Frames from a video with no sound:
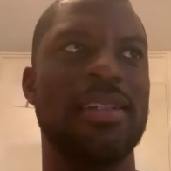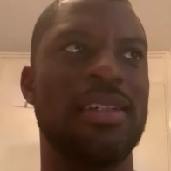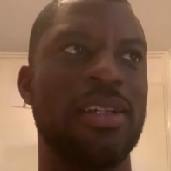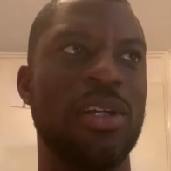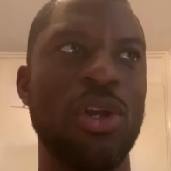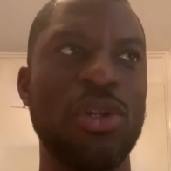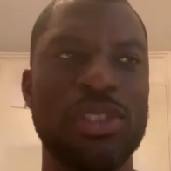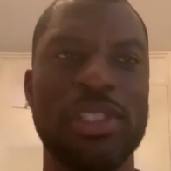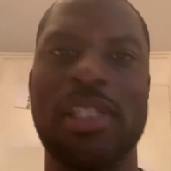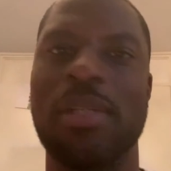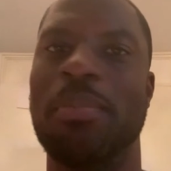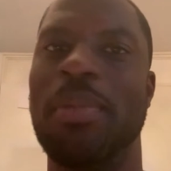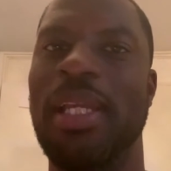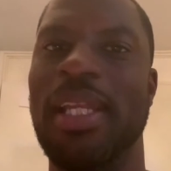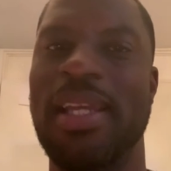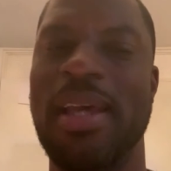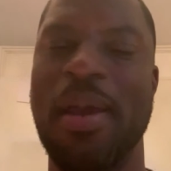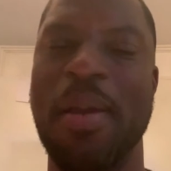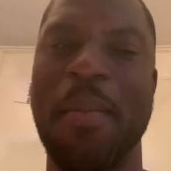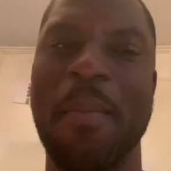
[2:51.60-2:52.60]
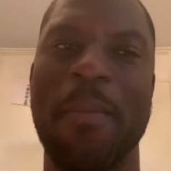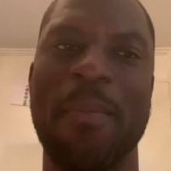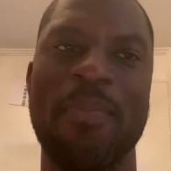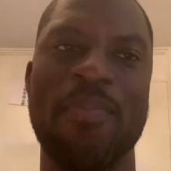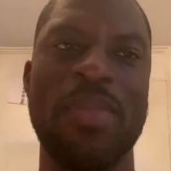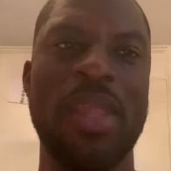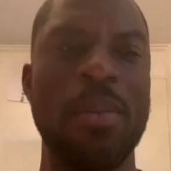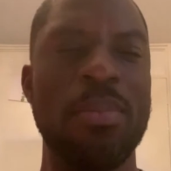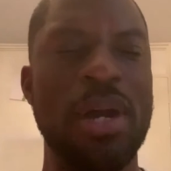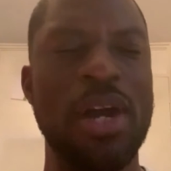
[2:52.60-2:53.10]
who's going to be there?
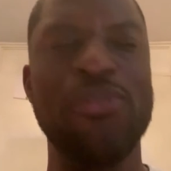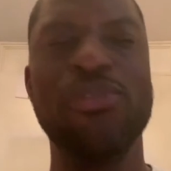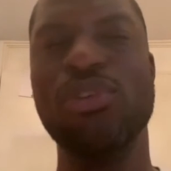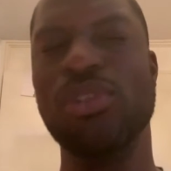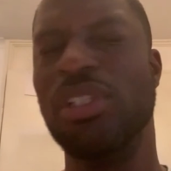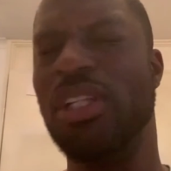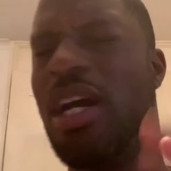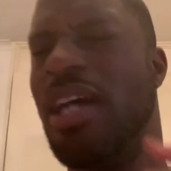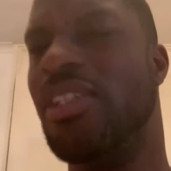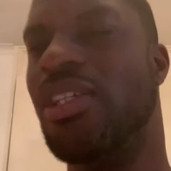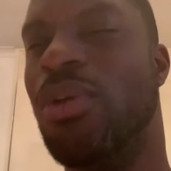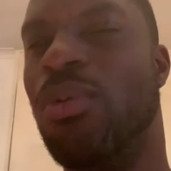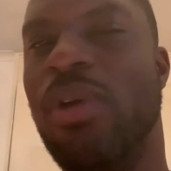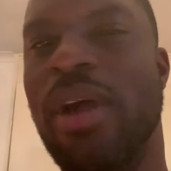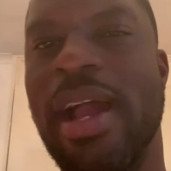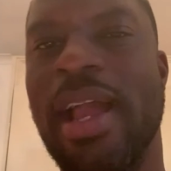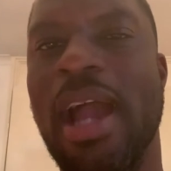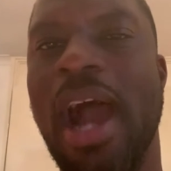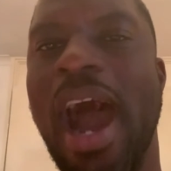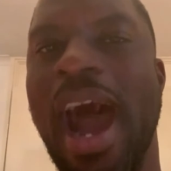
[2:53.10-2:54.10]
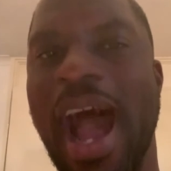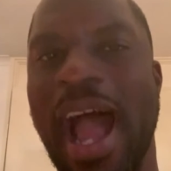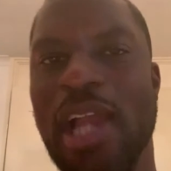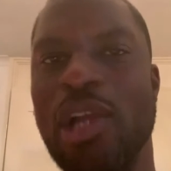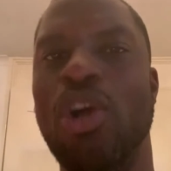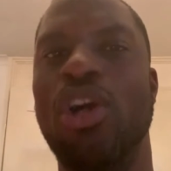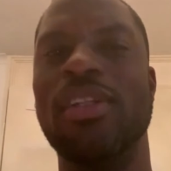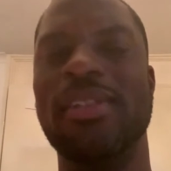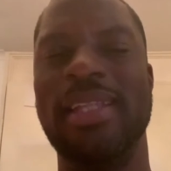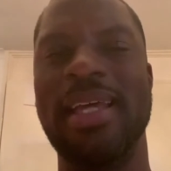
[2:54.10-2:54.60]
But I thought, no, don't worry. I
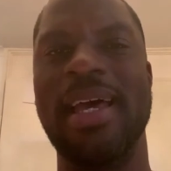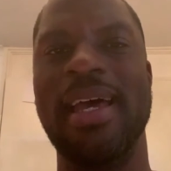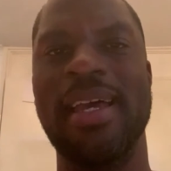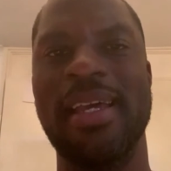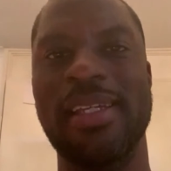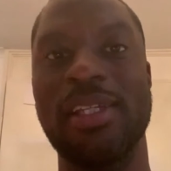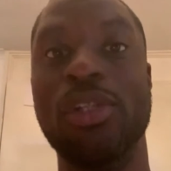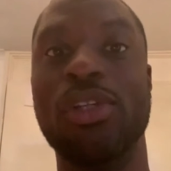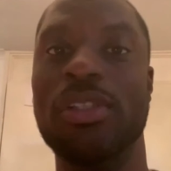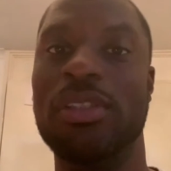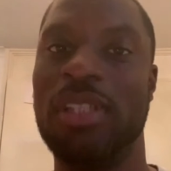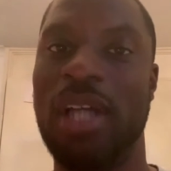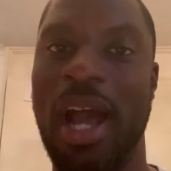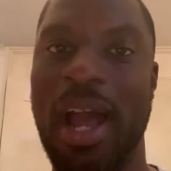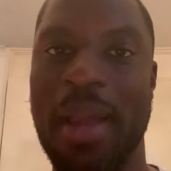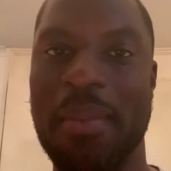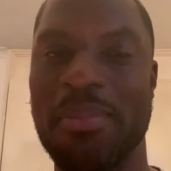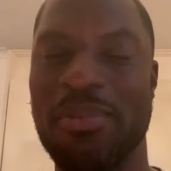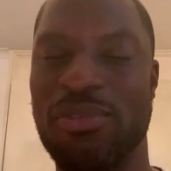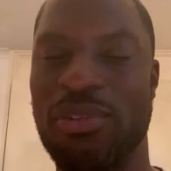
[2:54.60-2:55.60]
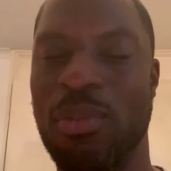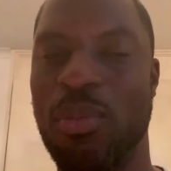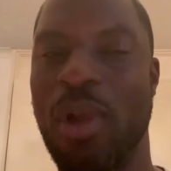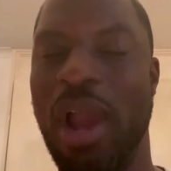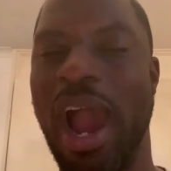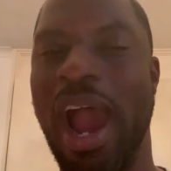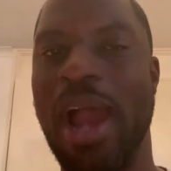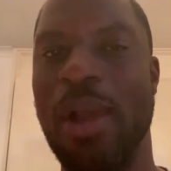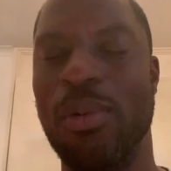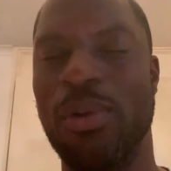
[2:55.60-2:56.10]
got there in good time from where
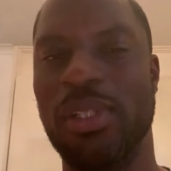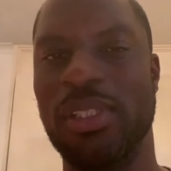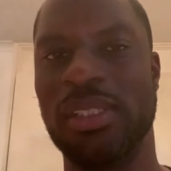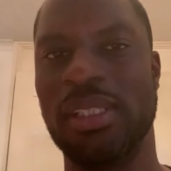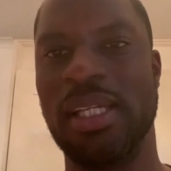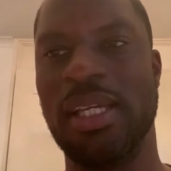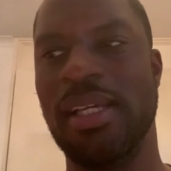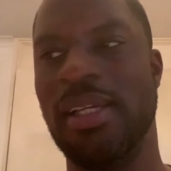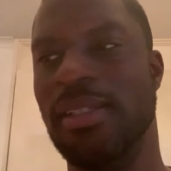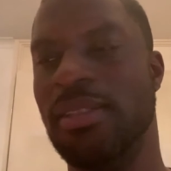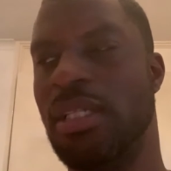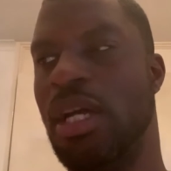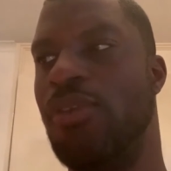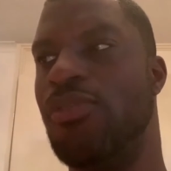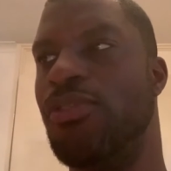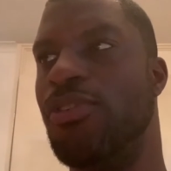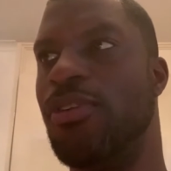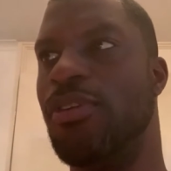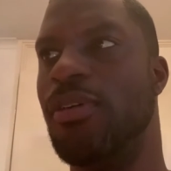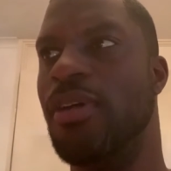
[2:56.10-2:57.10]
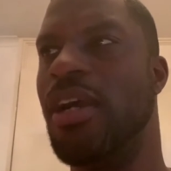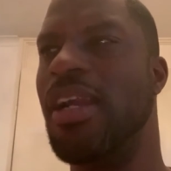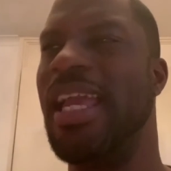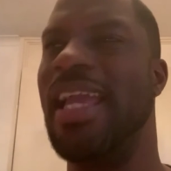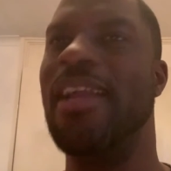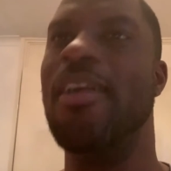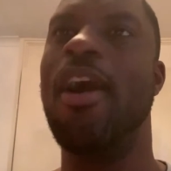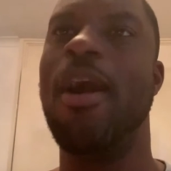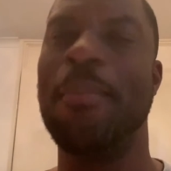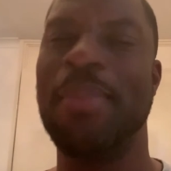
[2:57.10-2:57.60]
I was. So I thought, okay,
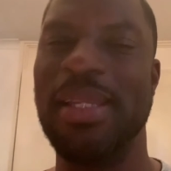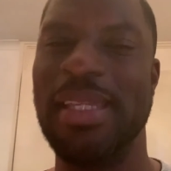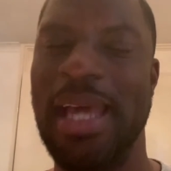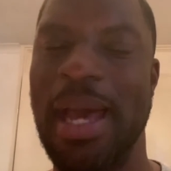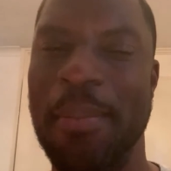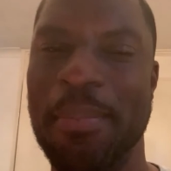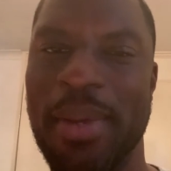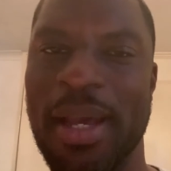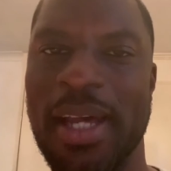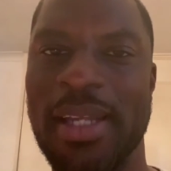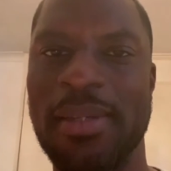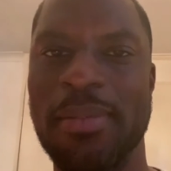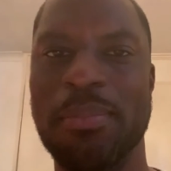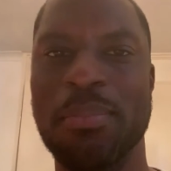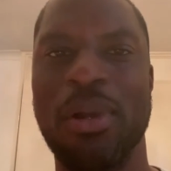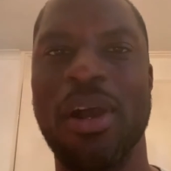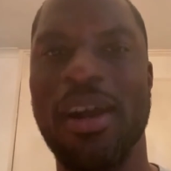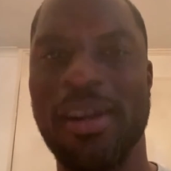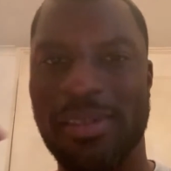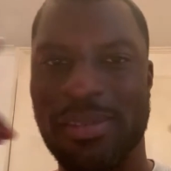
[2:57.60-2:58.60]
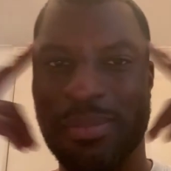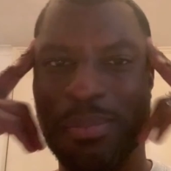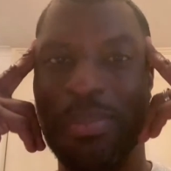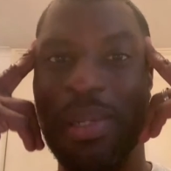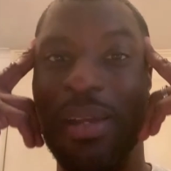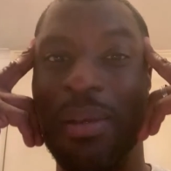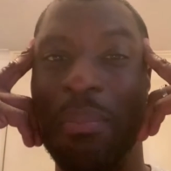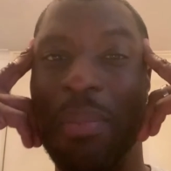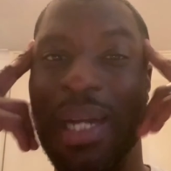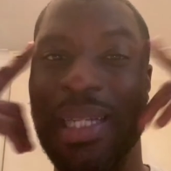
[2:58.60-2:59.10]
it can't be that bad. But
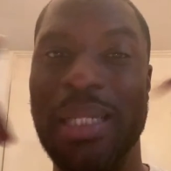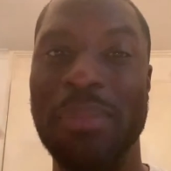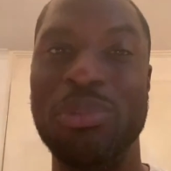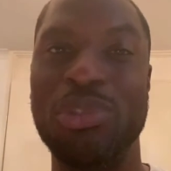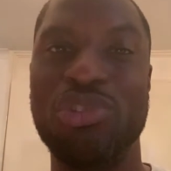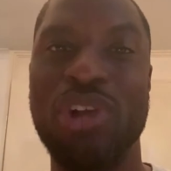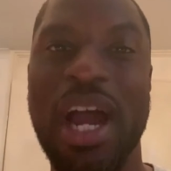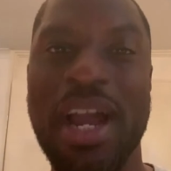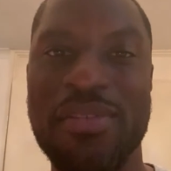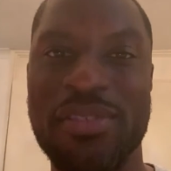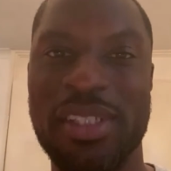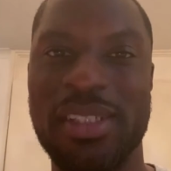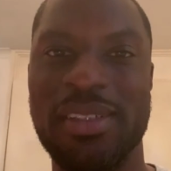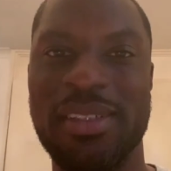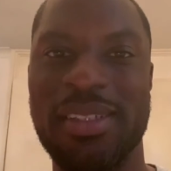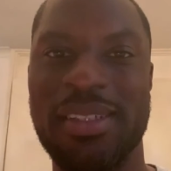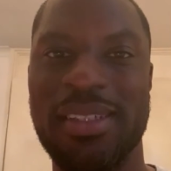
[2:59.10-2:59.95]
bear in mind, I'm driving.